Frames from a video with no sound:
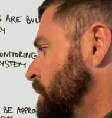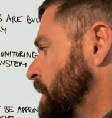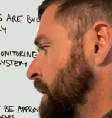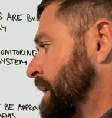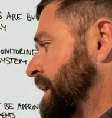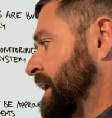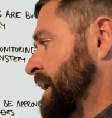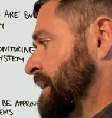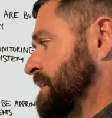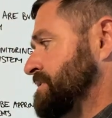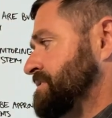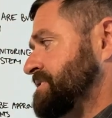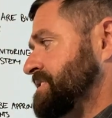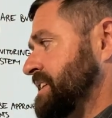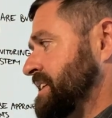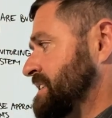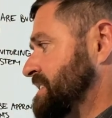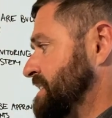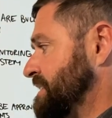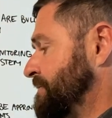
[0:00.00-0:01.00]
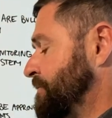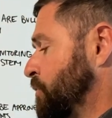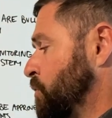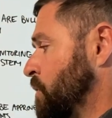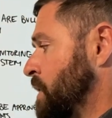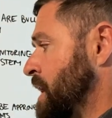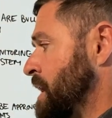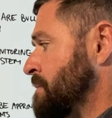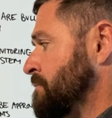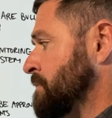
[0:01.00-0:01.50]
Again,
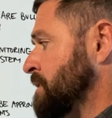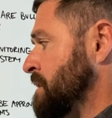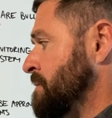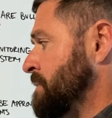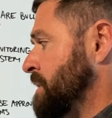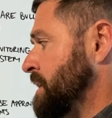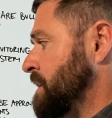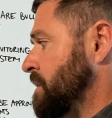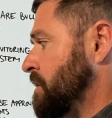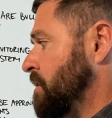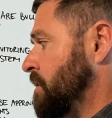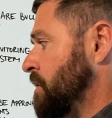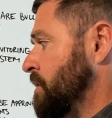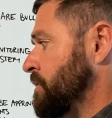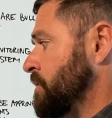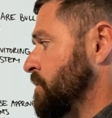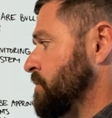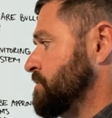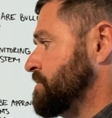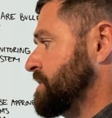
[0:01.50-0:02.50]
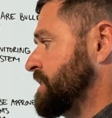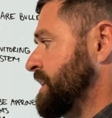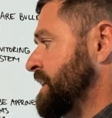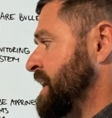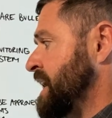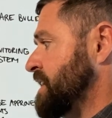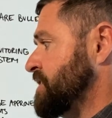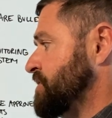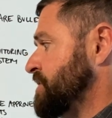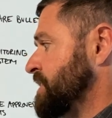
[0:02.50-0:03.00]
64 amp limit on those
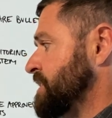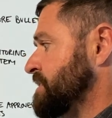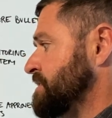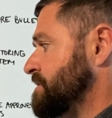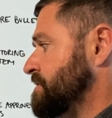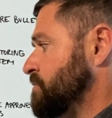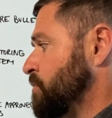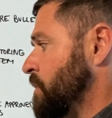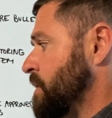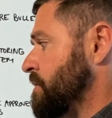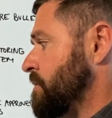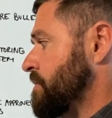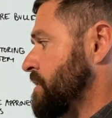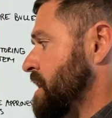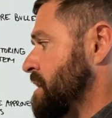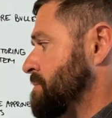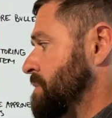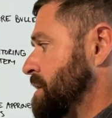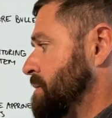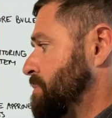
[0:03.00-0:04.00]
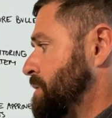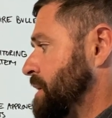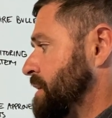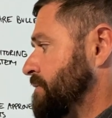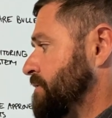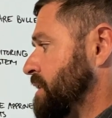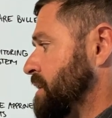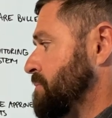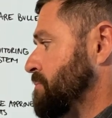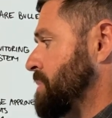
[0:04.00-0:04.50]
connections, whether they be
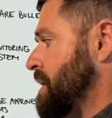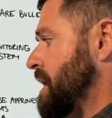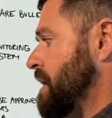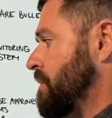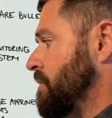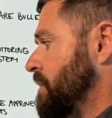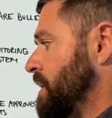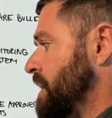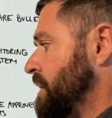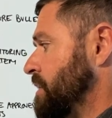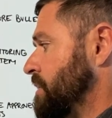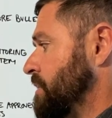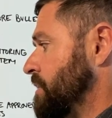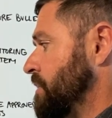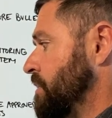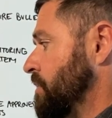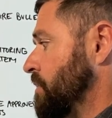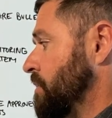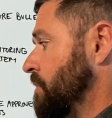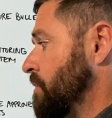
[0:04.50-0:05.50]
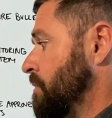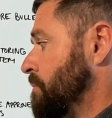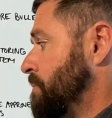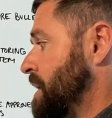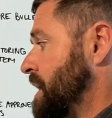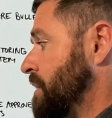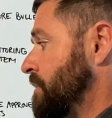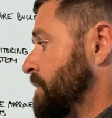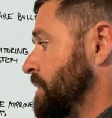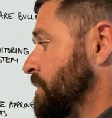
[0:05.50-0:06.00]
PV,
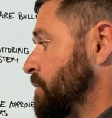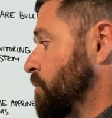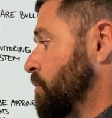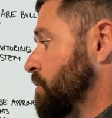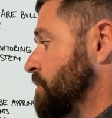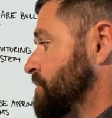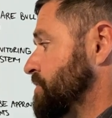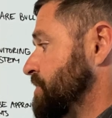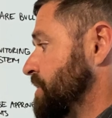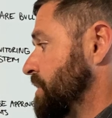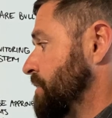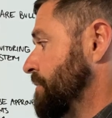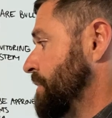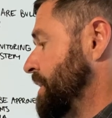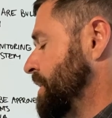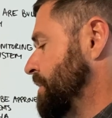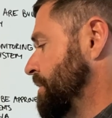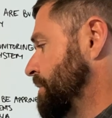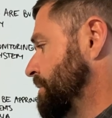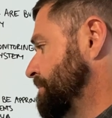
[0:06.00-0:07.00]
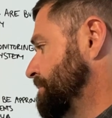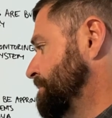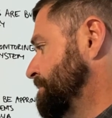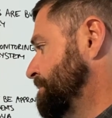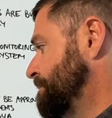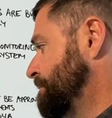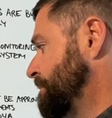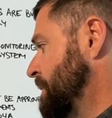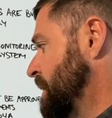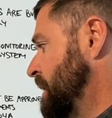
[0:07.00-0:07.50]
battery, or generator.
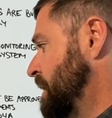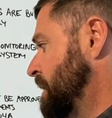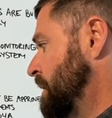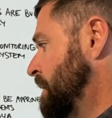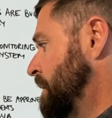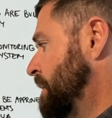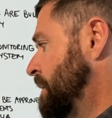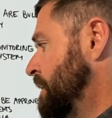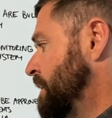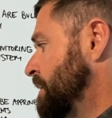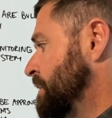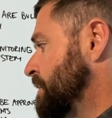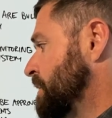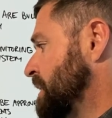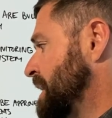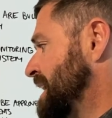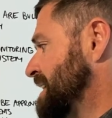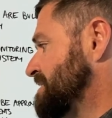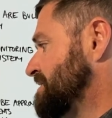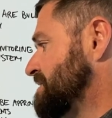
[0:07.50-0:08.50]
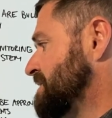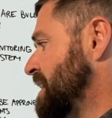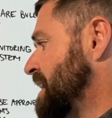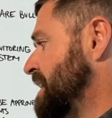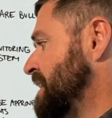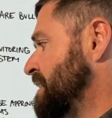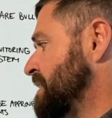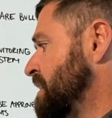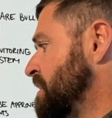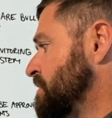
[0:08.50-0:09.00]
The last
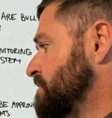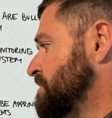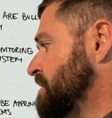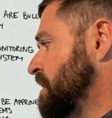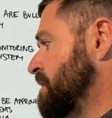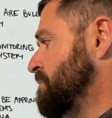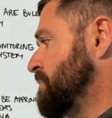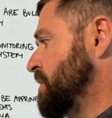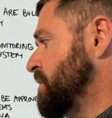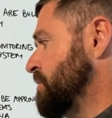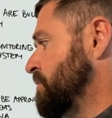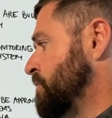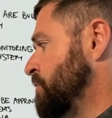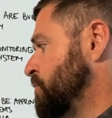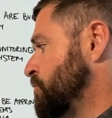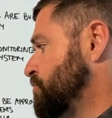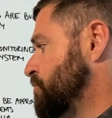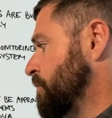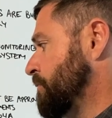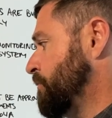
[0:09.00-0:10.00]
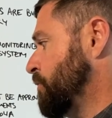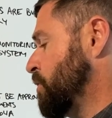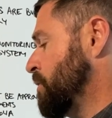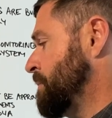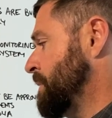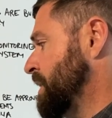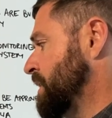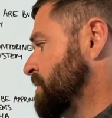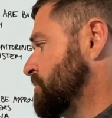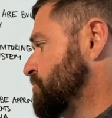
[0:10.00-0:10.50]
slot in there is going to be your neutral
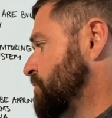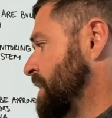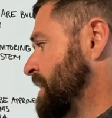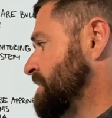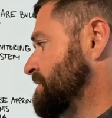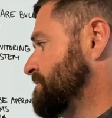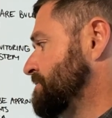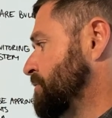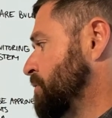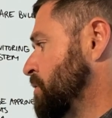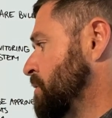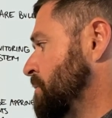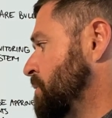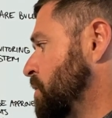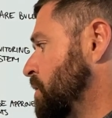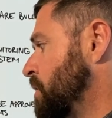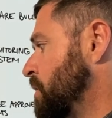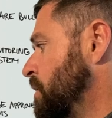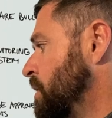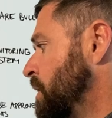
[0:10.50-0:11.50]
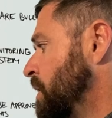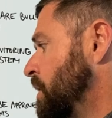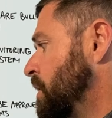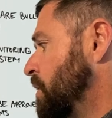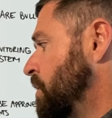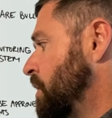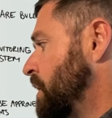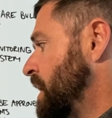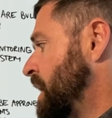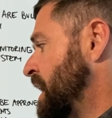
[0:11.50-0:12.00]
forming transformer
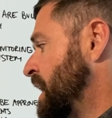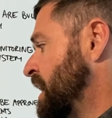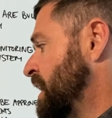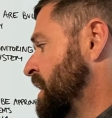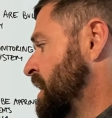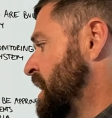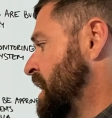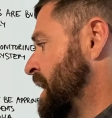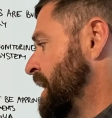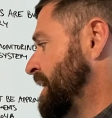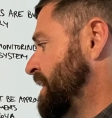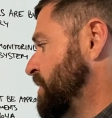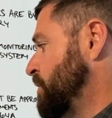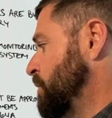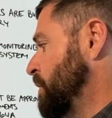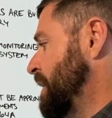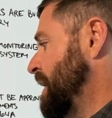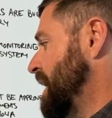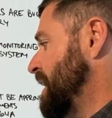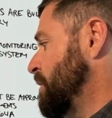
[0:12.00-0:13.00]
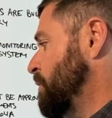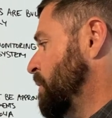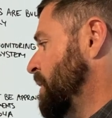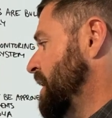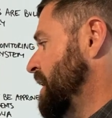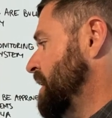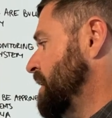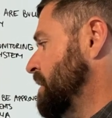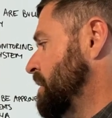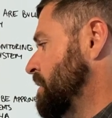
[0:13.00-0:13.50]
and IQ
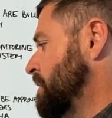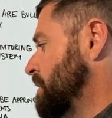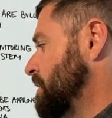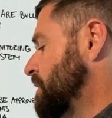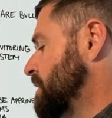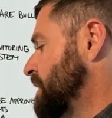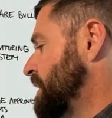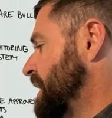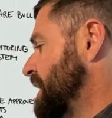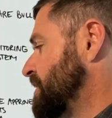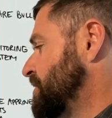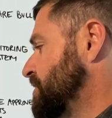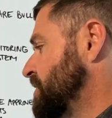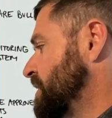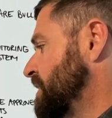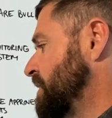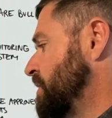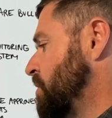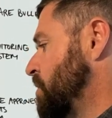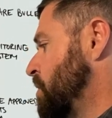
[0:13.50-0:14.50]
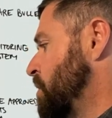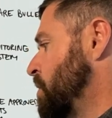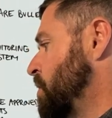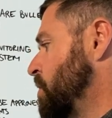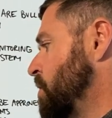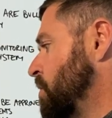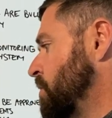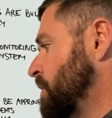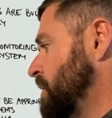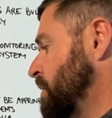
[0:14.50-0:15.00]
gateway connection,
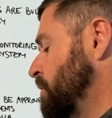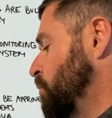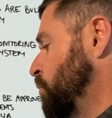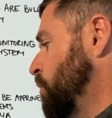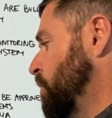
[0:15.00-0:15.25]
all in